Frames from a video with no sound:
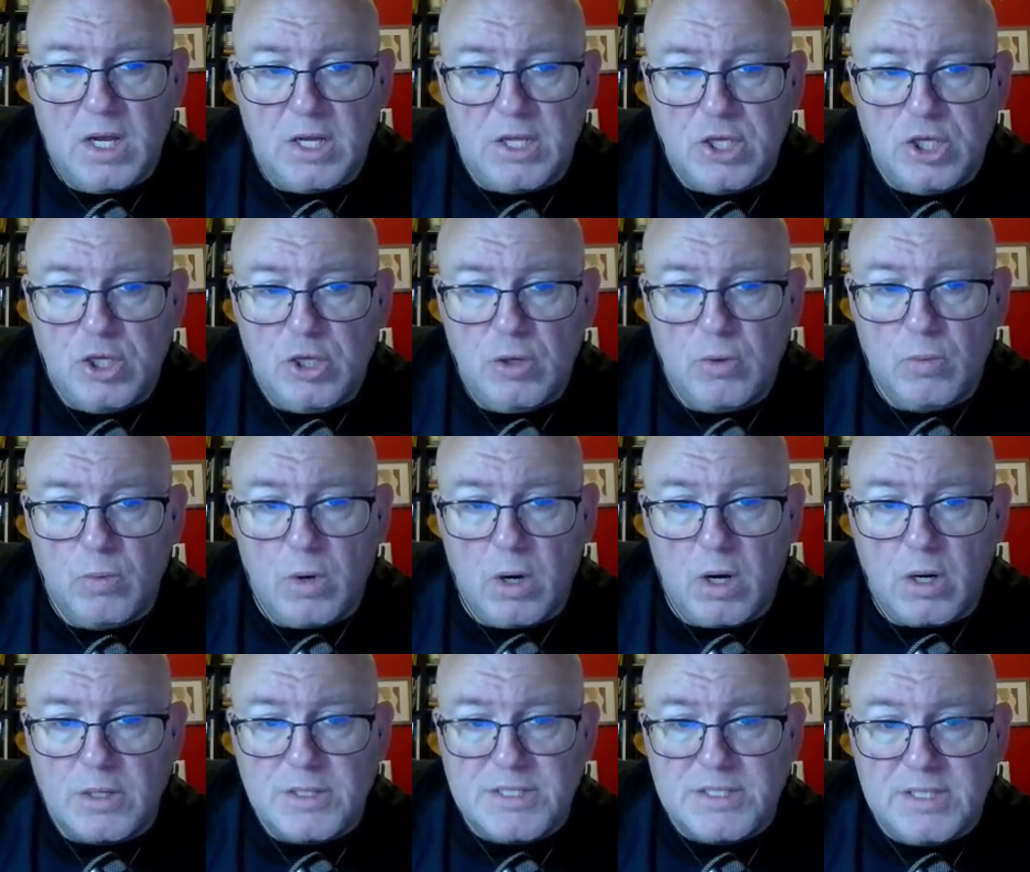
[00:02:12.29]
you
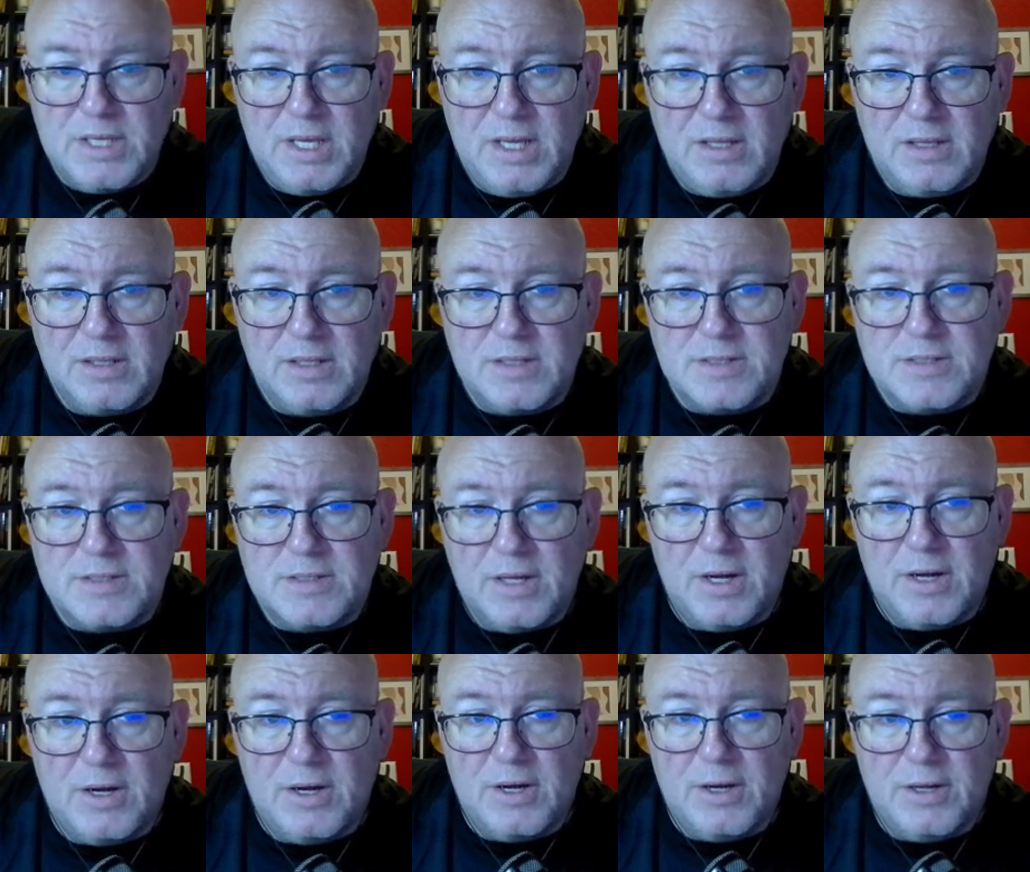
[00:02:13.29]
are seeing this
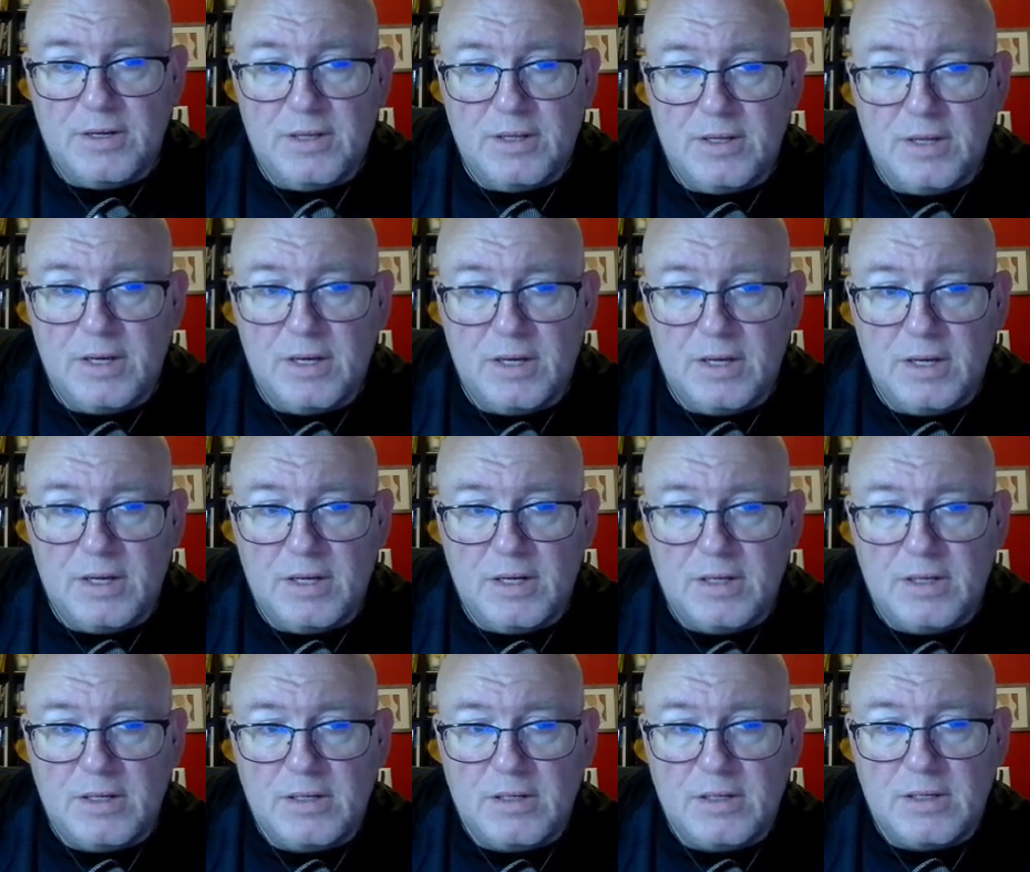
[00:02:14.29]
on,
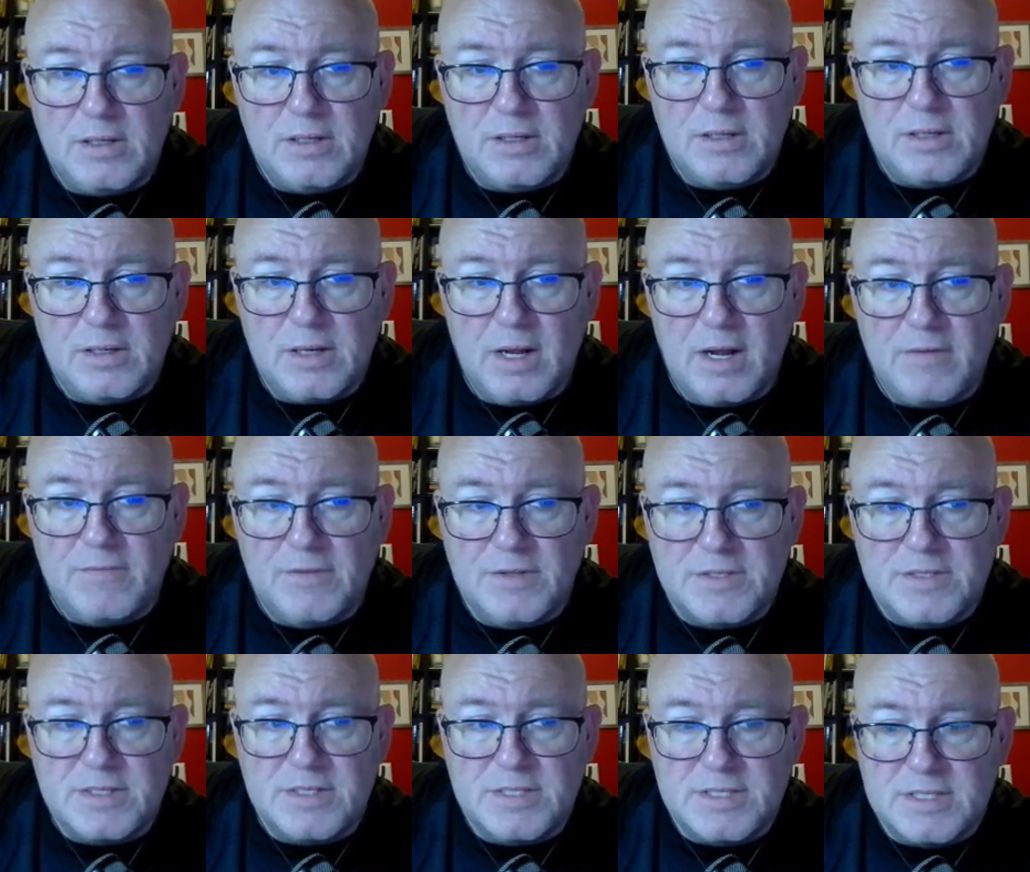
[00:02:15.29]
I have
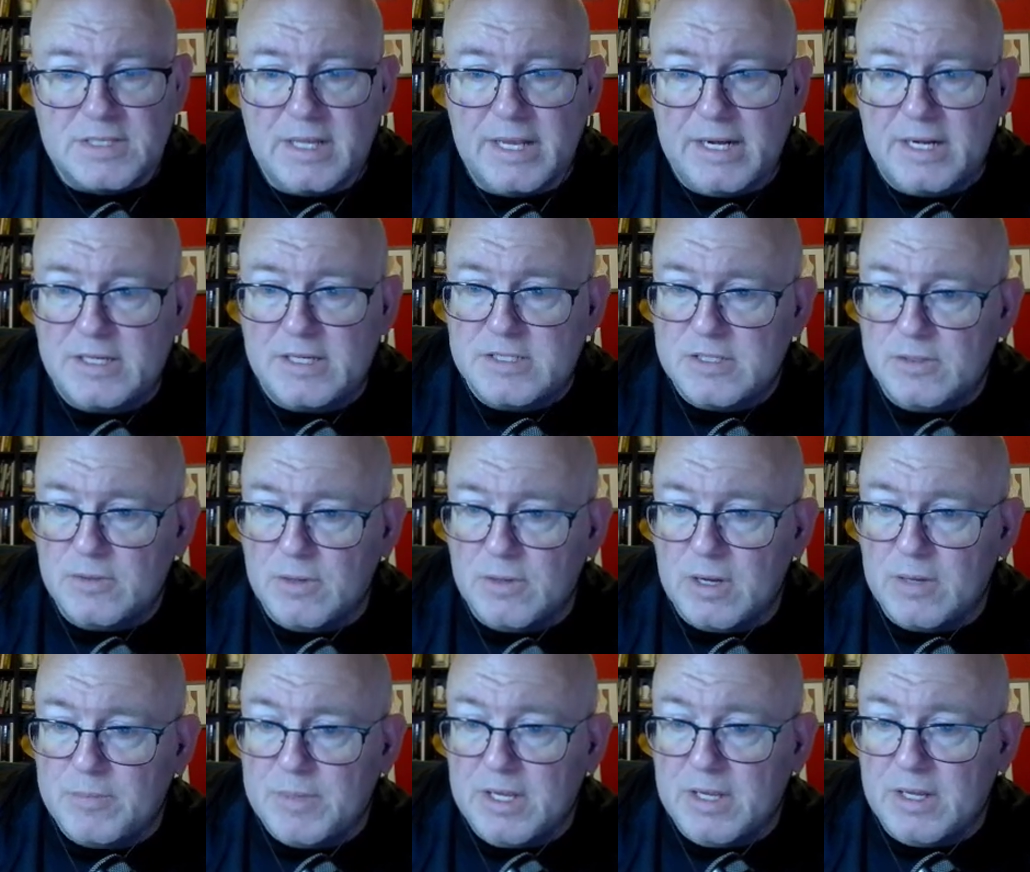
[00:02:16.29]
this slated
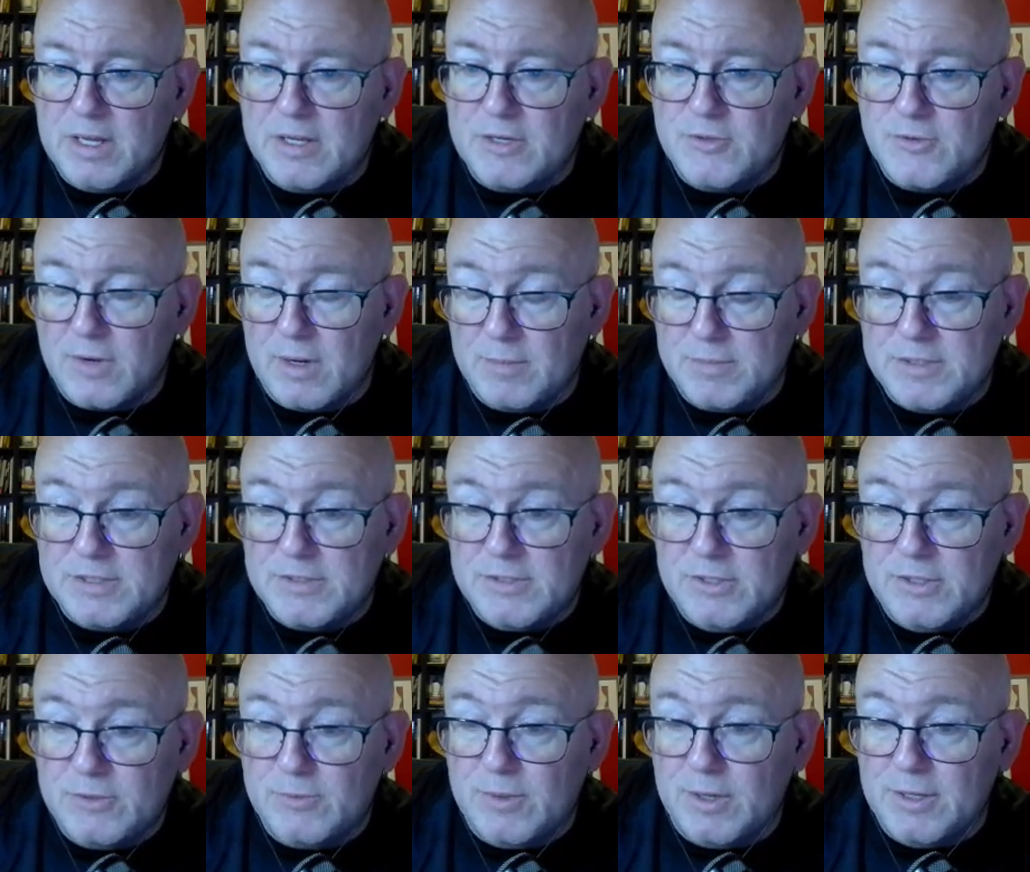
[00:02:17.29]
to be dropped
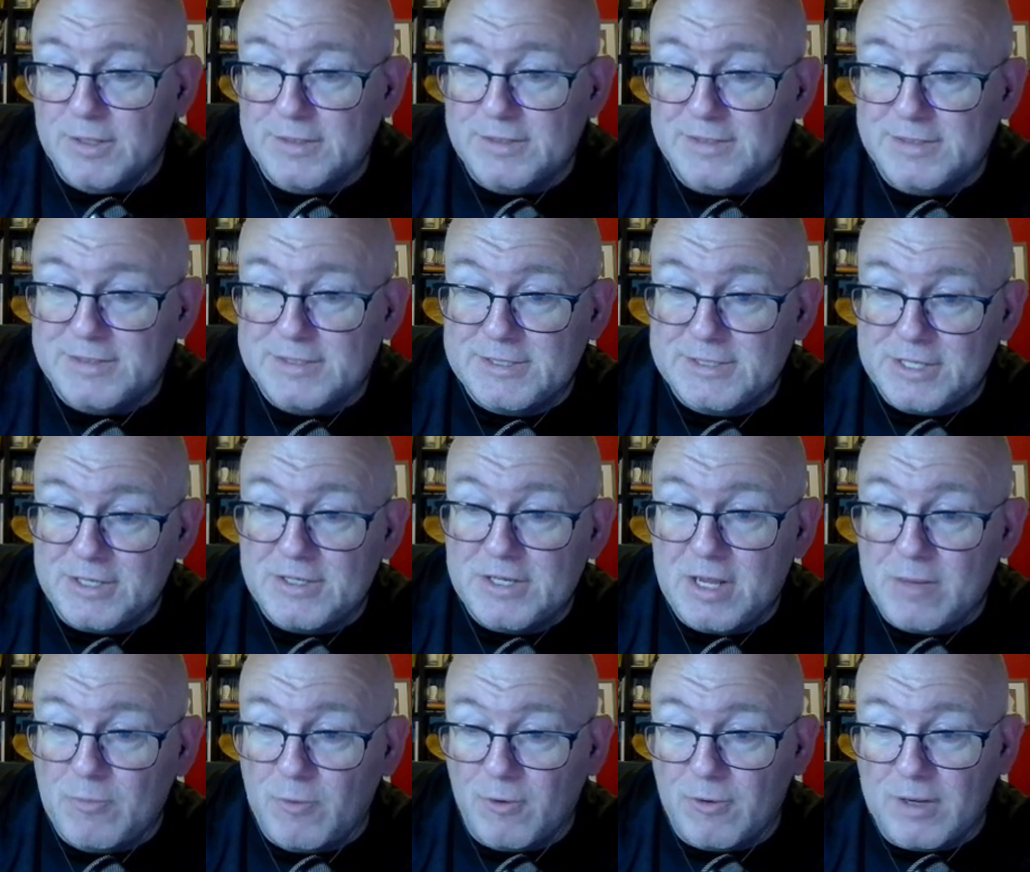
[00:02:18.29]
to you on
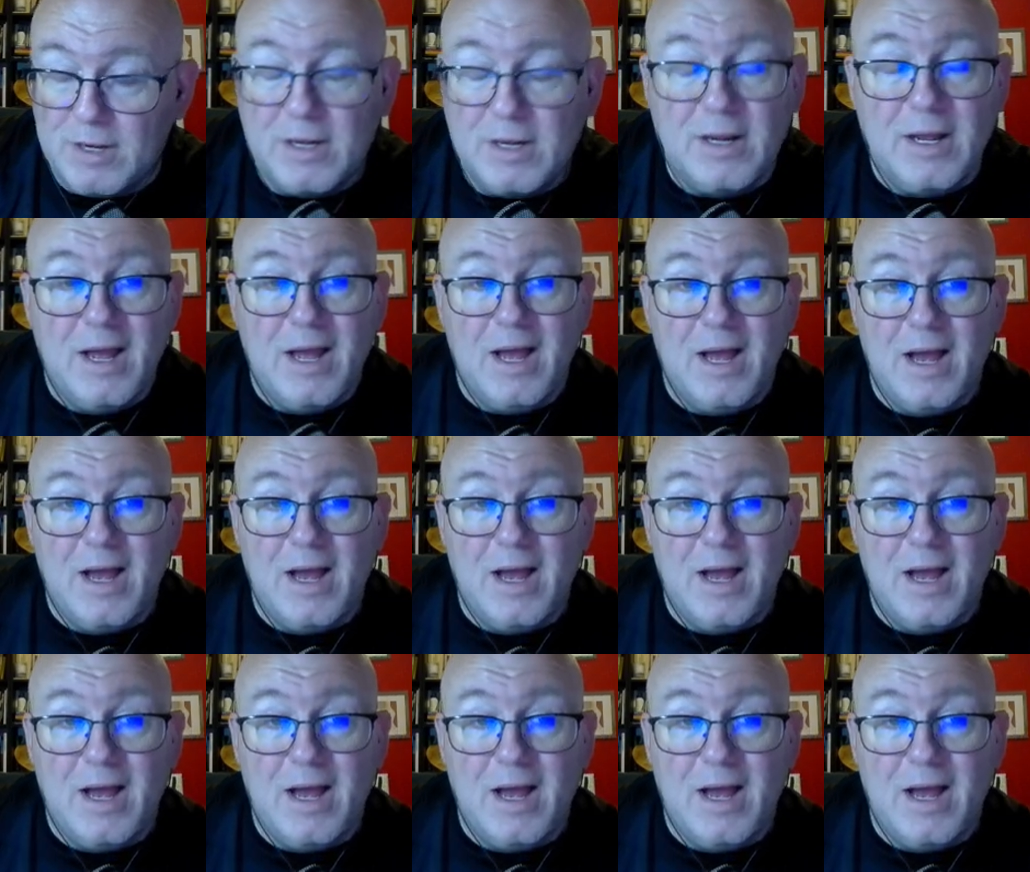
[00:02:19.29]
Sunday morning.